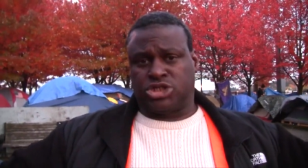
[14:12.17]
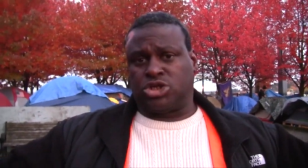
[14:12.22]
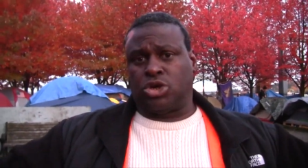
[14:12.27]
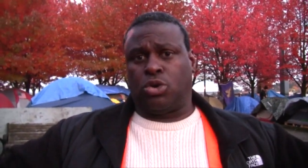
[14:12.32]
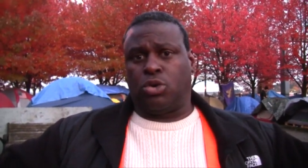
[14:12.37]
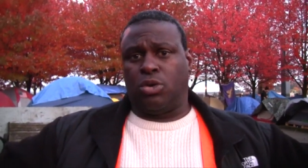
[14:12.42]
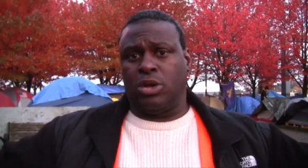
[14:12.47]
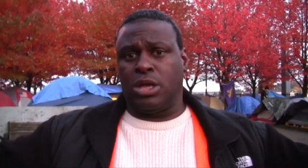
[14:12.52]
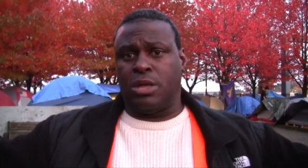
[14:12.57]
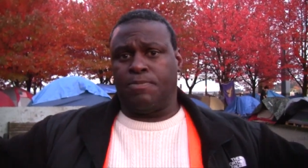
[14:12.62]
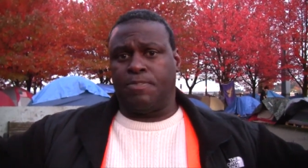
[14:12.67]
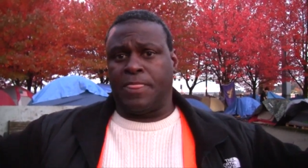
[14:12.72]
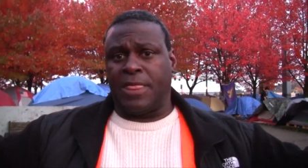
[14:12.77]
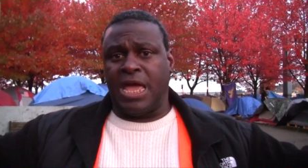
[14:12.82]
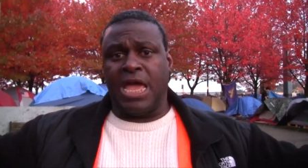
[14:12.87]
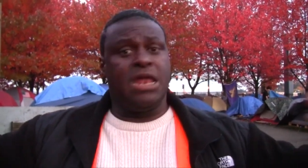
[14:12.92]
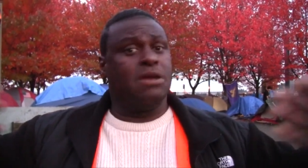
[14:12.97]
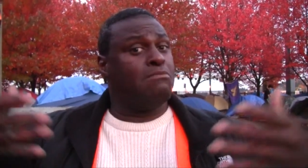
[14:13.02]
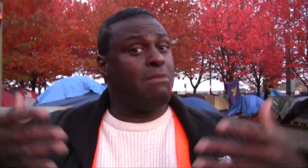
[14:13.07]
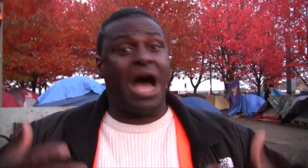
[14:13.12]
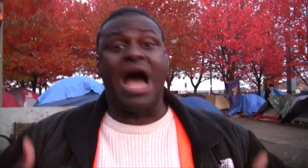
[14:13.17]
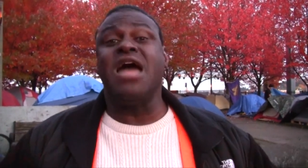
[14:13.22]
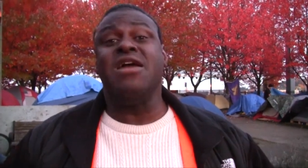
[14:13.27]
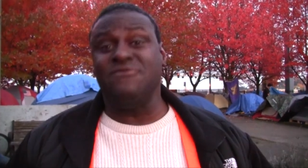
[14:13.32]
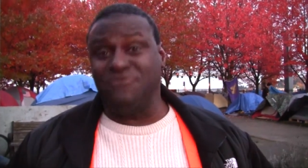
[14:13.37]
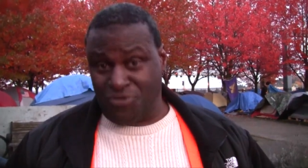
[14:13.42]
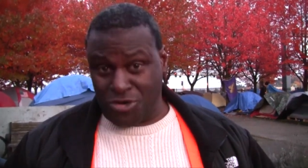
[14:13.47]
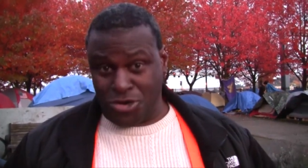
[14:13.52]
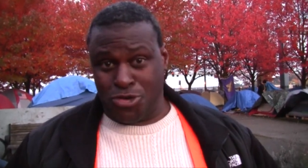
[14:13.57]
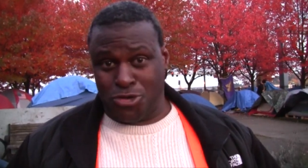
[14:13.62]
So in
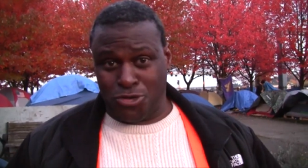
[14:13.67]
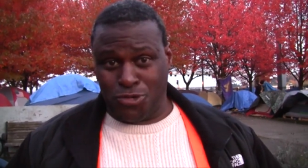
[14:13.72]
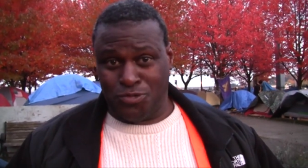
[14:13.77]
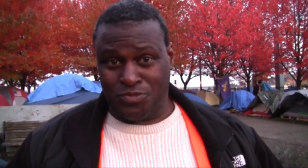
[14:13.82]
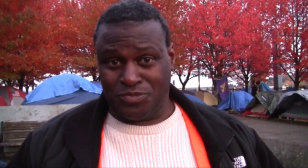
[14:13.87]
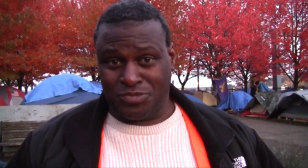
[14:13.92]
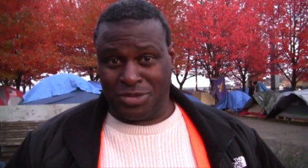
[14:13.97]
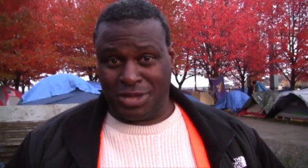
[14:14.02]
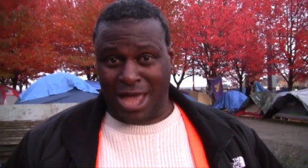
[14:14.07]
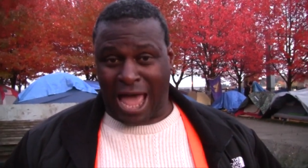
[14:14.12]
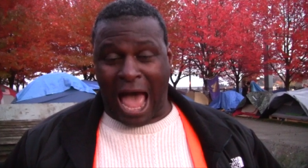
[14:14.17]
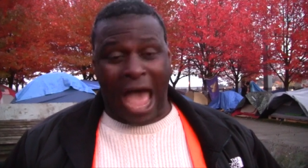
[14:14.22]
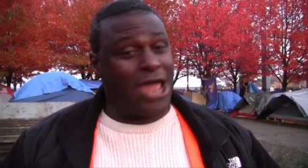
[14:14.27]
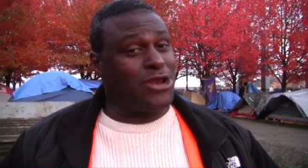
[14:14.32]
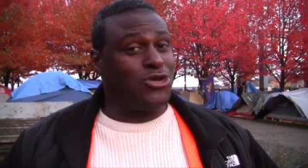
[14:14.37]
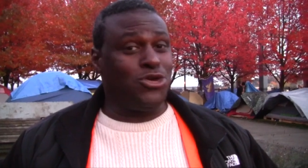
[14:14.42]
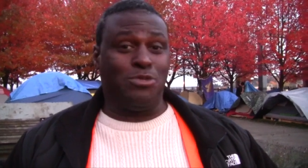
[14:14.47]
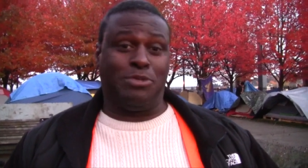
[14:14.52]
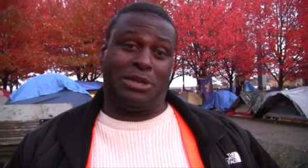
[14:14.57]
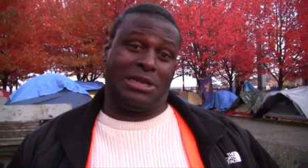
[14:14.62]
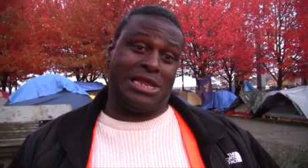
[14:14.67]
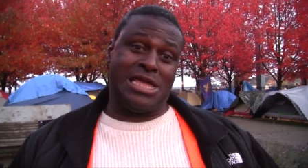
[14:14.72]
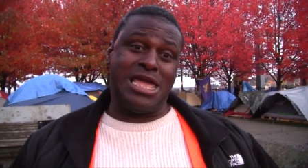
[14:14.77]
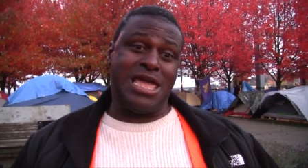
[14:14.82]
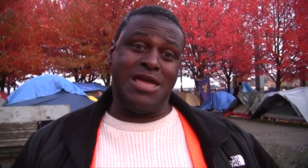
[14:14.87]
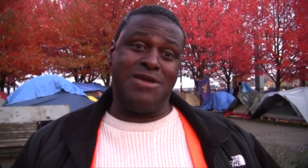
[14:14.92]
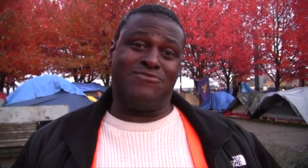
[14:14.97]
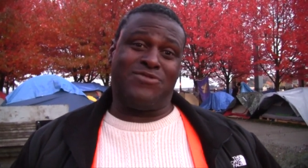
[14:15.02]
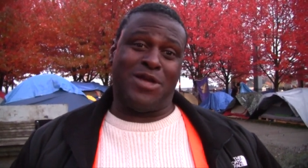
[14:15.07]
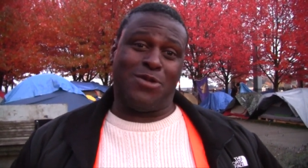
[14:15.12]
my view, I do
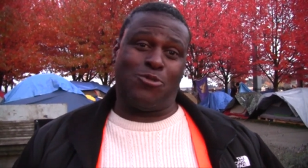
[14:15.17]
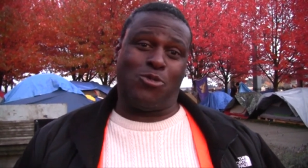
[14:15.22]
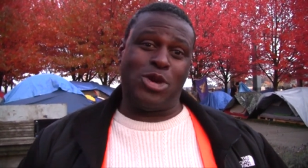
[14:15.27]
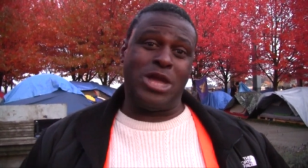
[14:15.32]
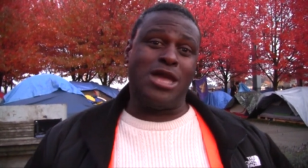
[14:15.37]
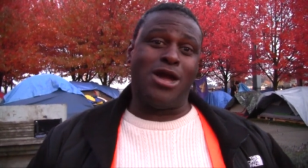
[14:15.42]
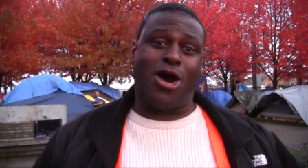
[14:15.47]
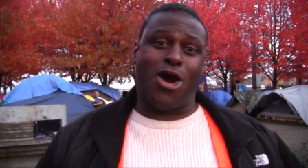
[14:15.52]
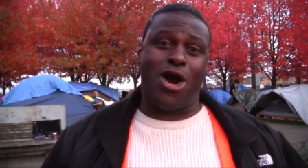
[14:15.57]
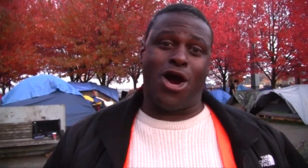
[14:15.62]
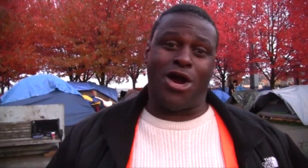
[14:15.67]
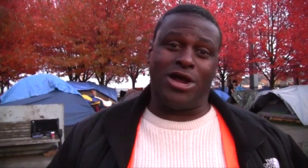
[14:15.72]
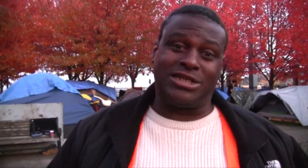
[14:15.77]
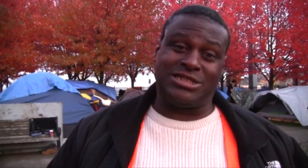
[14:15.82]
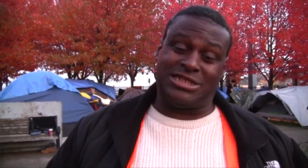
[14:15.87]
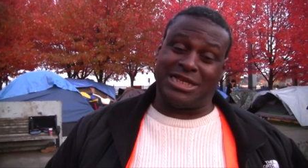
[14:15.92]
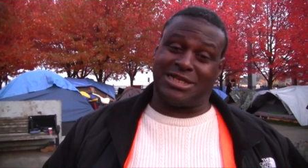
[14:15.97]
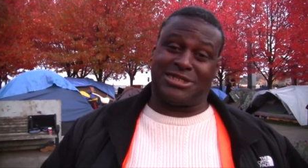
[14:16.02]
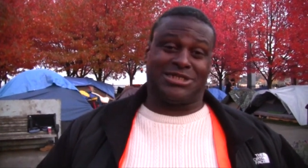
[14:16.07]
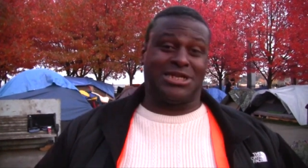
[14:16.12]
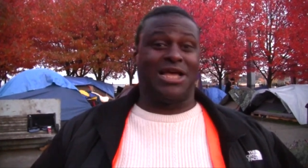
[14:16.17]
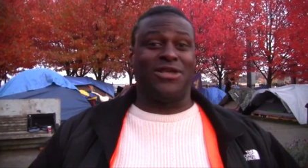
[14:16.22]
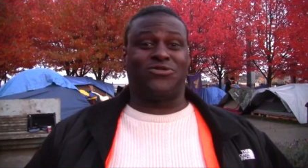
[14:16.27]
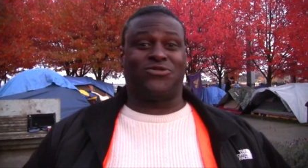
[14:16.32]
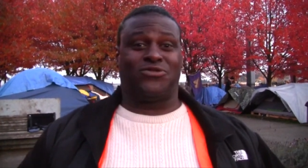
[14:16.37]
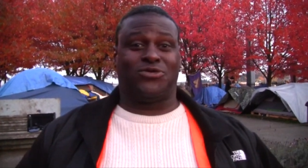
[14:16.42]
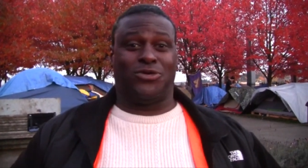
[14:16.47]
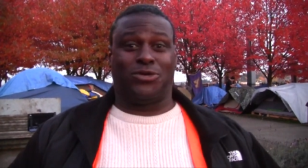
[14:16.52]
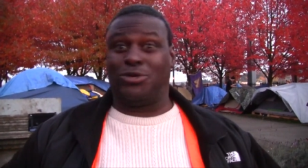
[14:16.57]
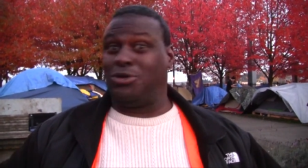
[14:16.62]
believe that we are
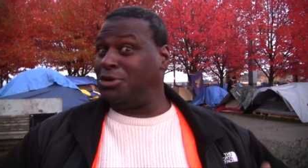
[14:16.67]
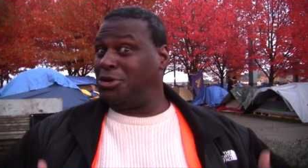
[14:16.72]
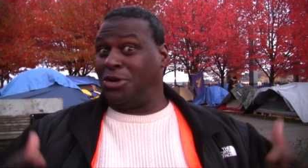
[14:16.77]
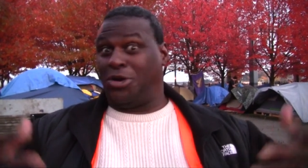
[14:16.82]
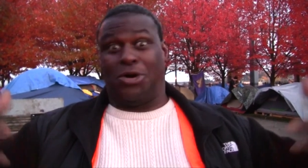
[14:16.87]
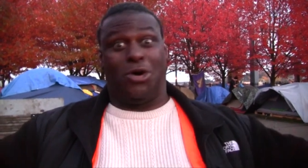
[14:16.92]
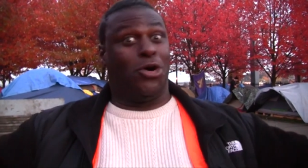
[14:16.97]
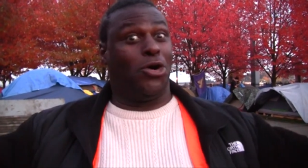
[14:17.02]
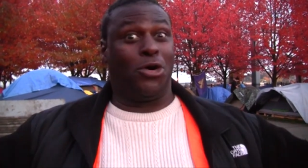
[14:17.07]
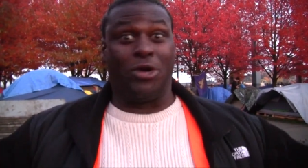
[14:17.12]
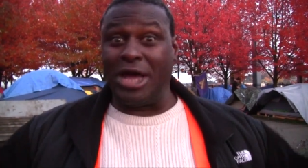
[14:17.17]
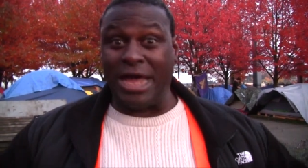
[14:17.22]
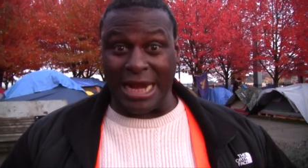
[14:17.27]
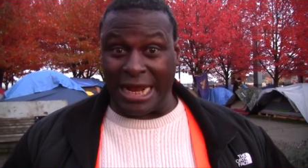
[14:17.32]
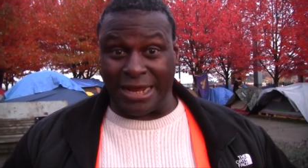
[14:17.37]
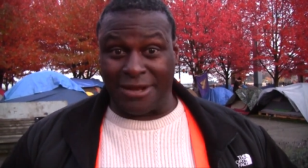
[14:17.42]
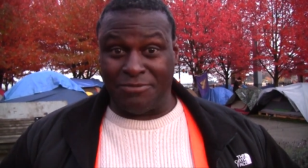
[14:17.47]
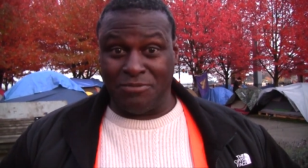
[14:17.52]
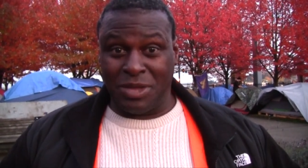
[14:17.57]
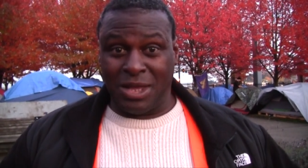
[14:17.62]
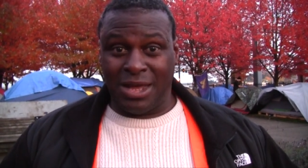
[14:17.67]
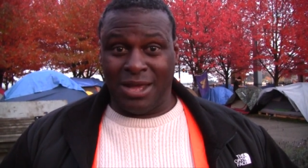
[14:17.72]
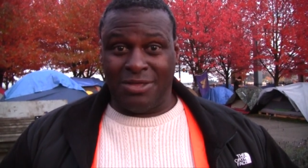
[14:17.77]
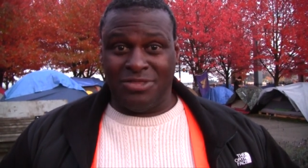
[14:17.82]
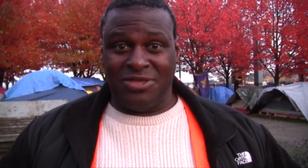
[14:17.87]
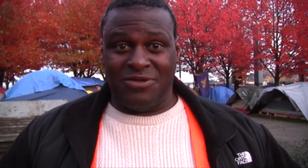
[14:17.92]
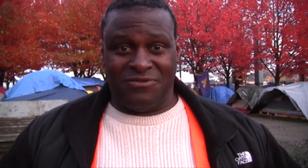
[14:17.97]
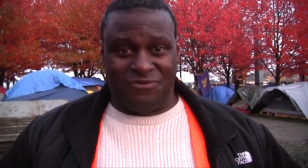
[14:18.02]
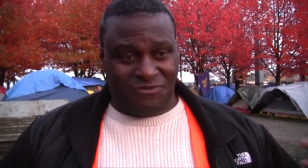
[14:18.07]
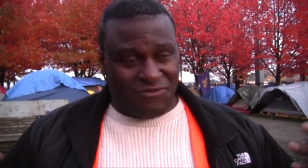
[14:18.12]
successful already.
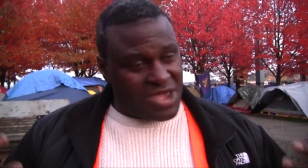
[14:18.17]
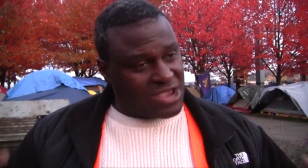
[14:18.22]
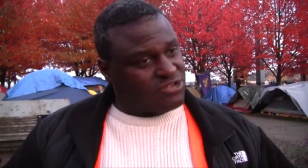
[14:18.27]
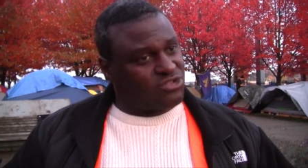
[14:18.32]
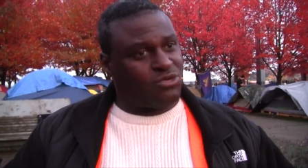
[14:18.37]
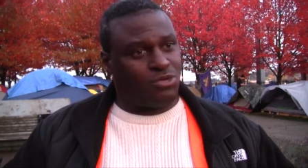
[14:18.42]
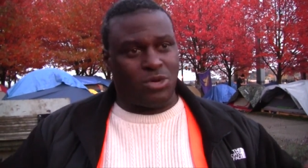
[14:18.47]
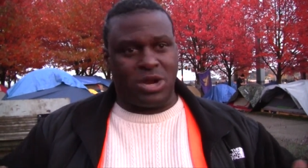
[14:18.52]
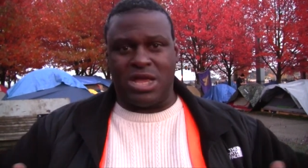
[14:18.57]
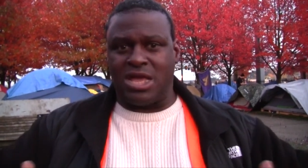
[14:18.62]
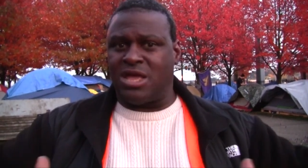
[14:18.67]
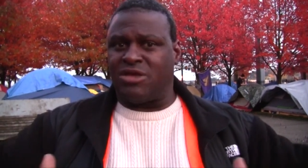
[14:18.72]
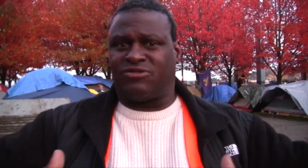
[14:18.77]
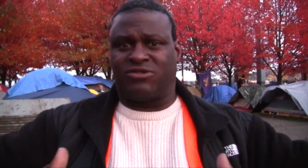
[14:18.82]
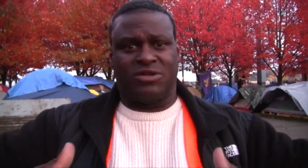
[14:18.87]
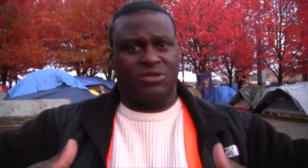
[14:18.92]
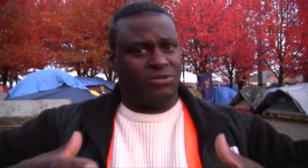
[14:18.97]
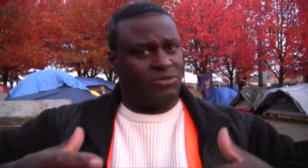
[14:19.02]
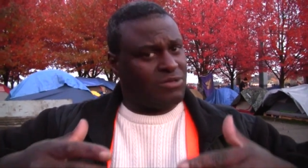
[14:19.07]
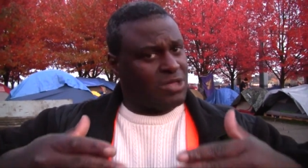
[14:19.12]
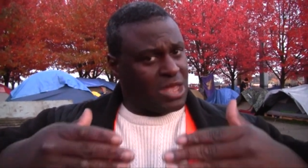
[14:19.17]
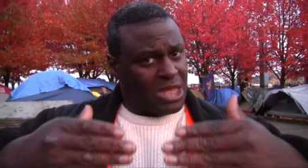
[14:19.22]
The victory is in,